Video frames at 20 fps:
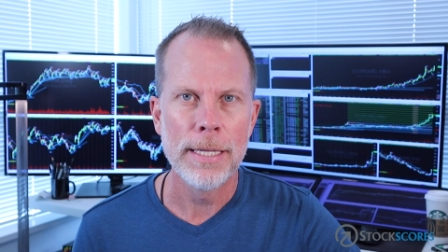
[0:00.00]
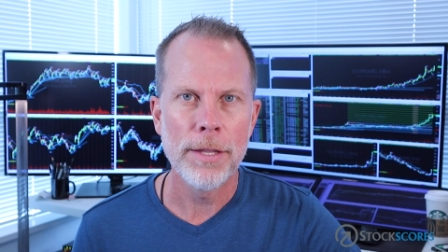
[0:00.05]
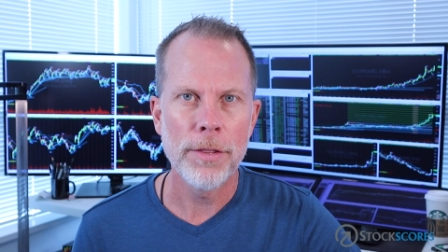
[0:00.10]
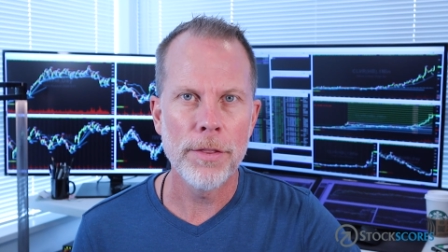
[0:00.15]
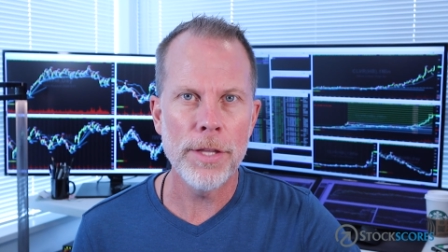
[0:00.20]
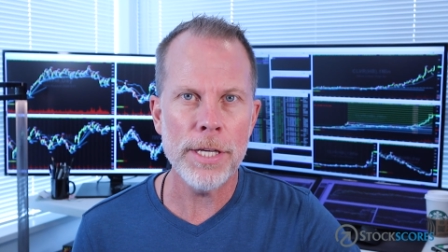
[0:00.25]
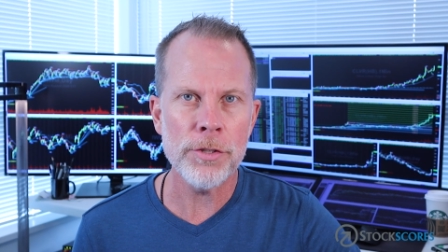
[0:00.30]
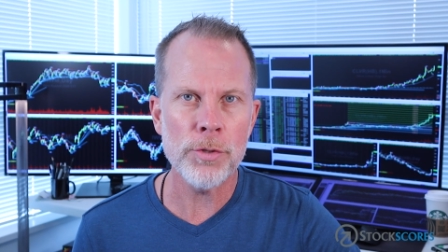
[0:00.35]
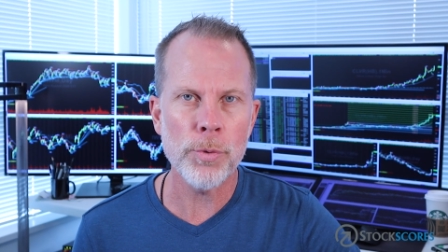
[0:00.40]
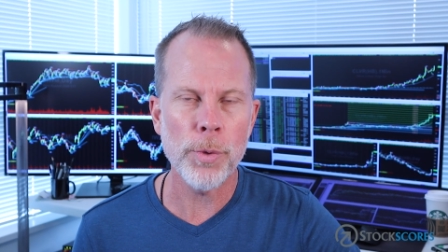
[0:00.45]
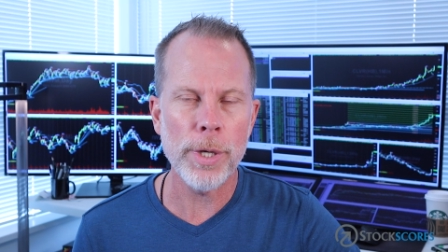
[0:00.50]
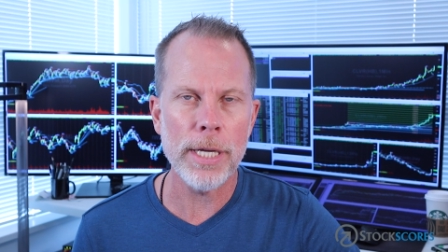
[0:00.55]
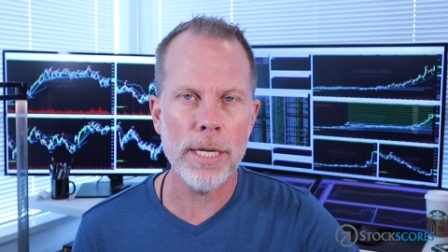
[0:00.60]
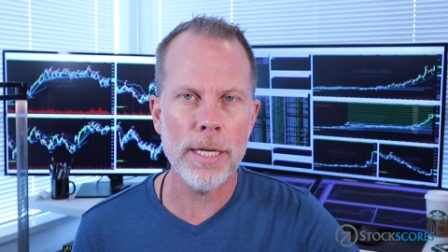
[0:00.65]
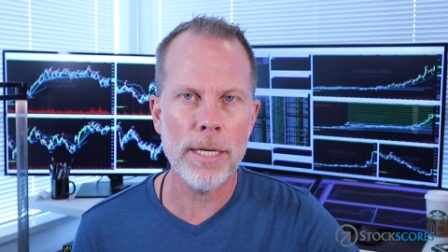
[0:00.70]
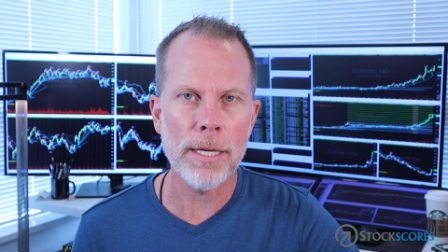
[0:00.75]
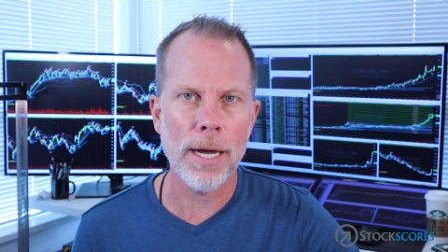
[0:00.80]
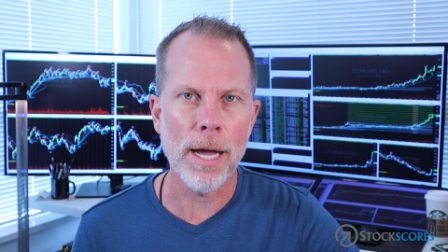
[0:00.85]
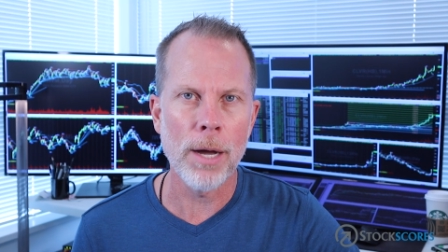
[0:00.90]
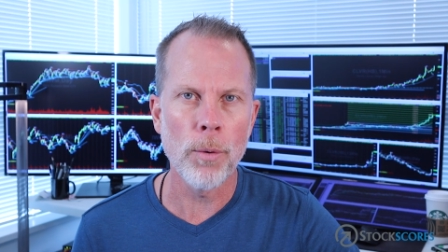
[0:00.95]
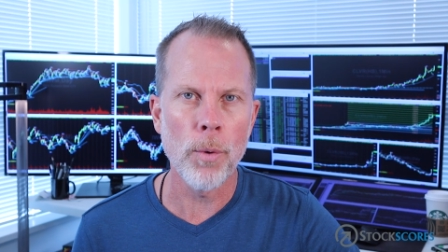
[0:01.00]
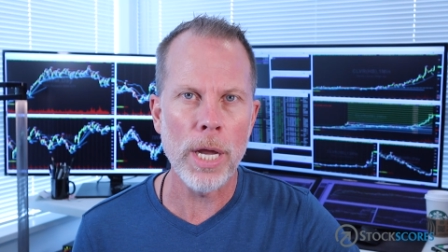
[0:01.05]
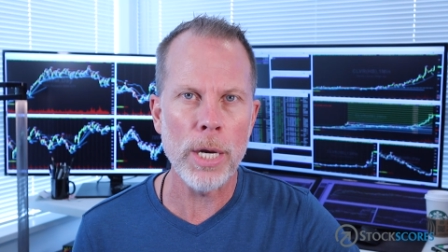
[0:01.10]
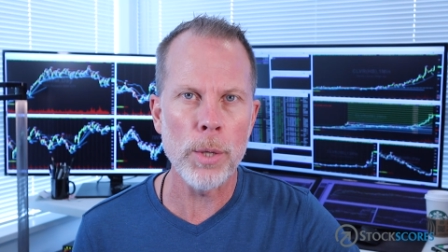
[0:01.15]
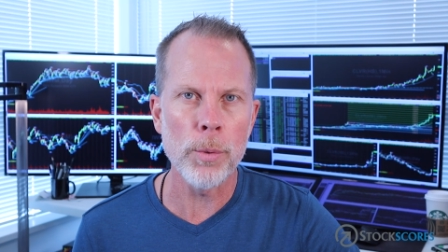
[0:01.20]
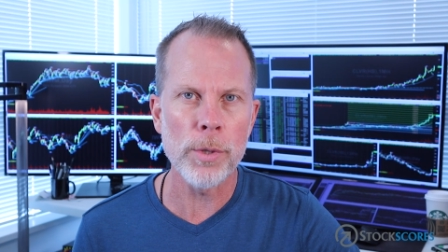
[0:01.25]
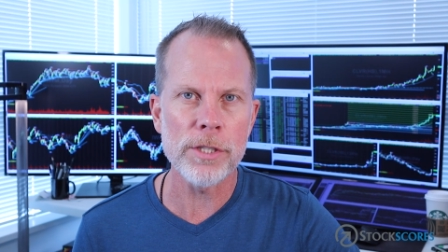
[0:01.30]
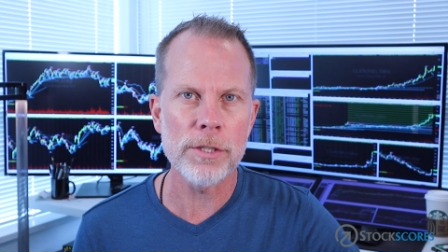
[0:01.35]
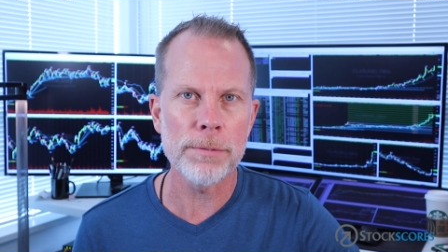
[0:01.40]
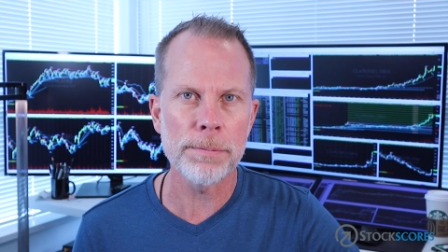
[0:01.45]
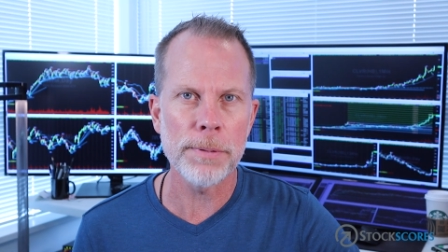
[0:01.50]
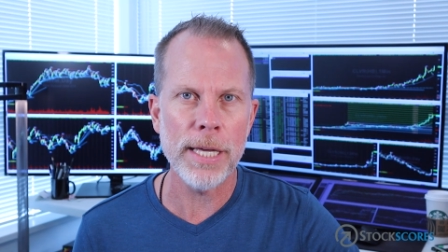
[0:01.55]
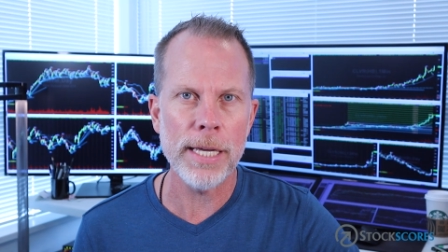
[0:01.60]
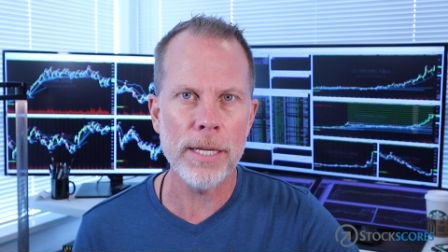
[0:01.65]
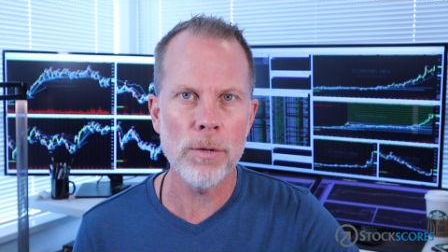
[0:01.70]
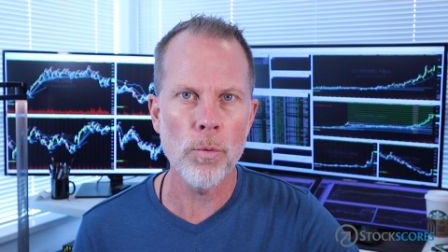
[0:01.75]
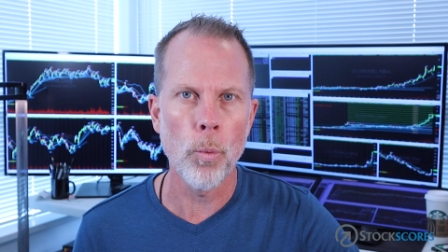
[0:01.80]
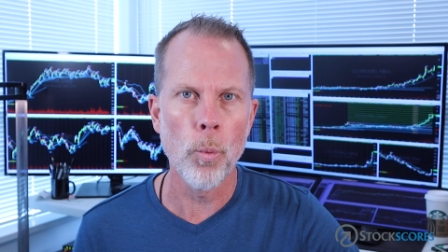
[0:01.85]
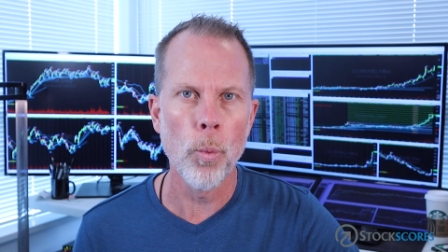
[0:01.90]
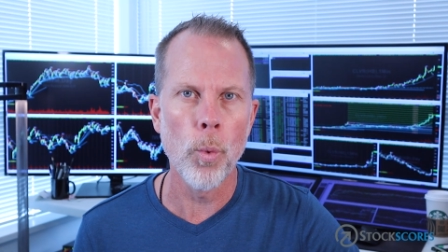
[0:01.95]
This week, I want to
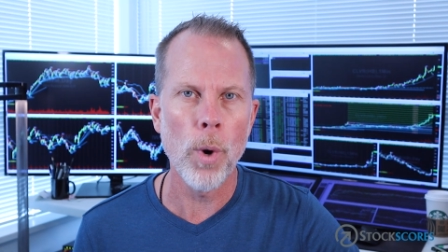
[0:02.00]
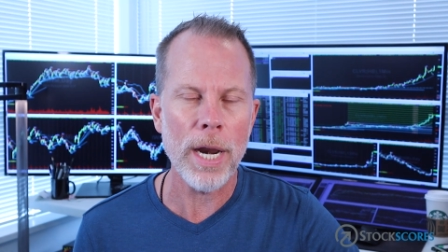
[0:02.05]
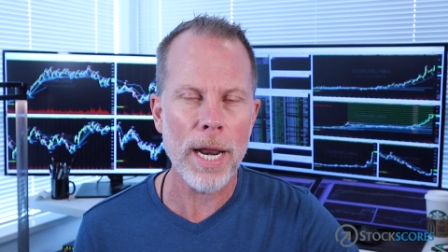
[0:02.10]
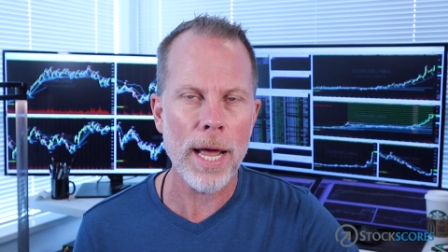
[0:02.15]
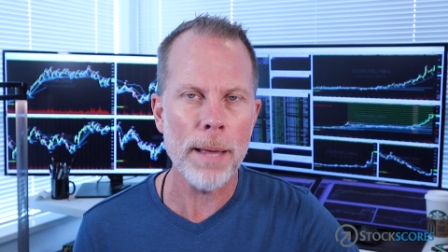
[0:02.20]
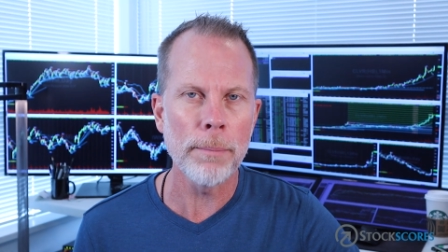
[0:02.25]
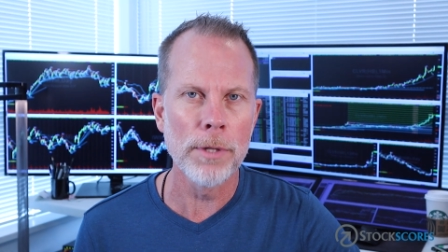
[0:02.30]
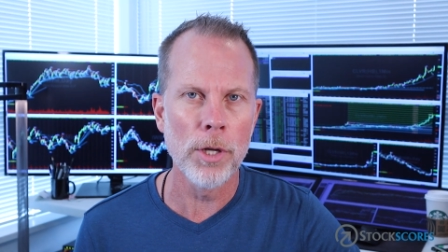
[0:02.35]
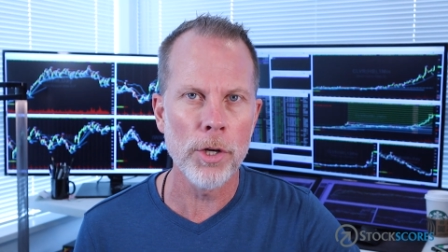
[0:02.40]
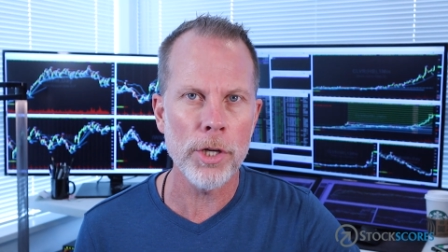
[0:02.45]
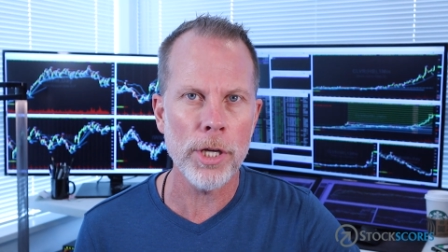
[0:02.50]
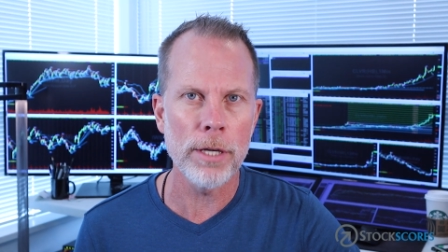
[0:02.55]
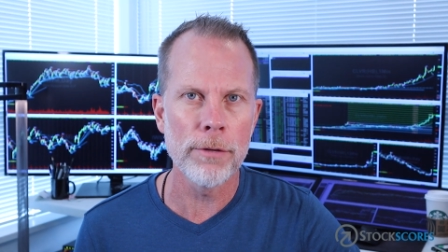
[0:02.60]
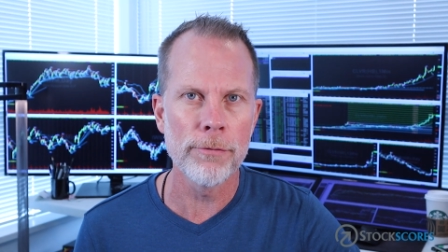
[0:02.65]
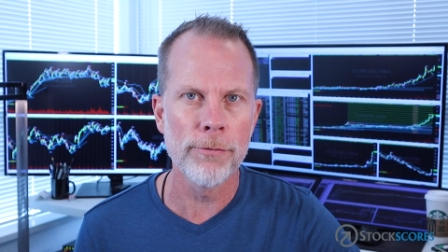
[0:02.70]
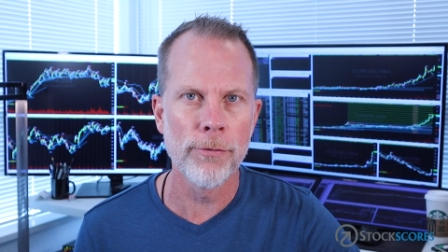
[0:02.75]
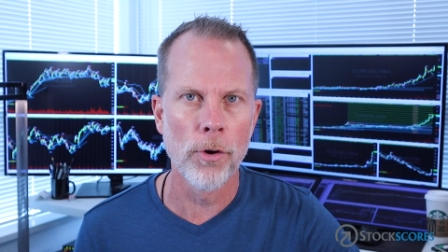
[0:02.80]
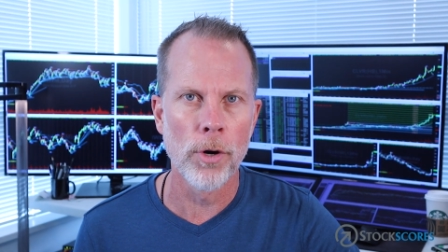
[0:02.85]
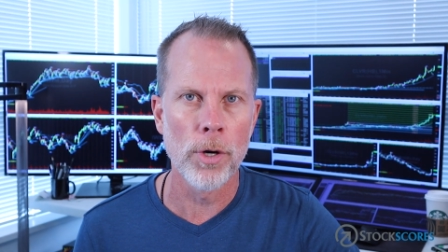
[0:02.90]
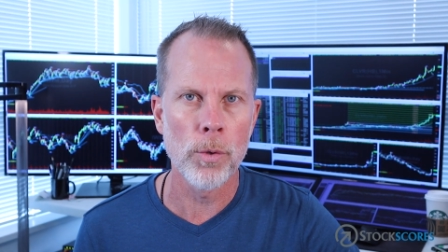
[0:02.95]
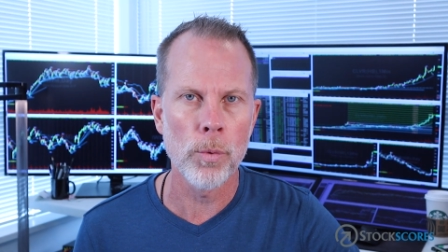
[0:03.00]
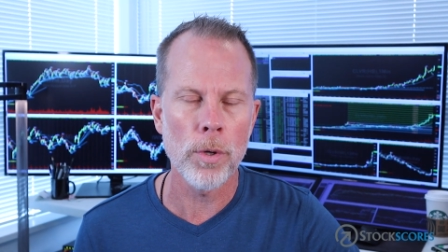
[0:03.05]
explain what I'm looking for.